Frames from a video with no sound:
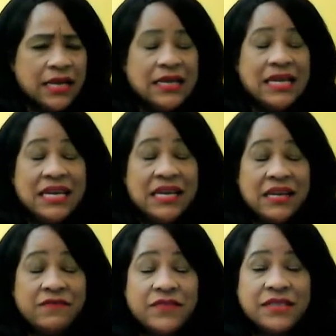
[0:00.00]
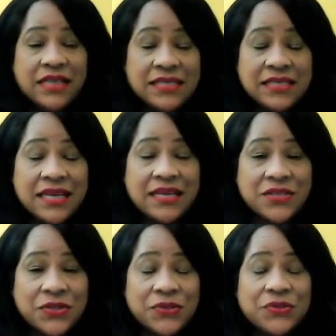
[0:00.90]
leave the testing
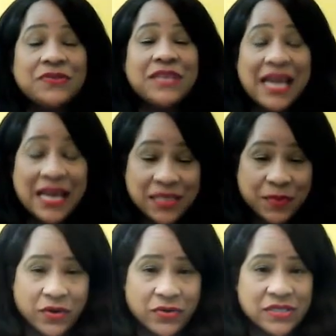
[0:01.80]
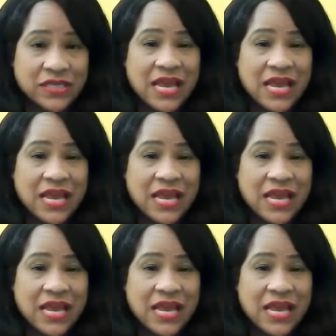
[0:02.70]
to the experts.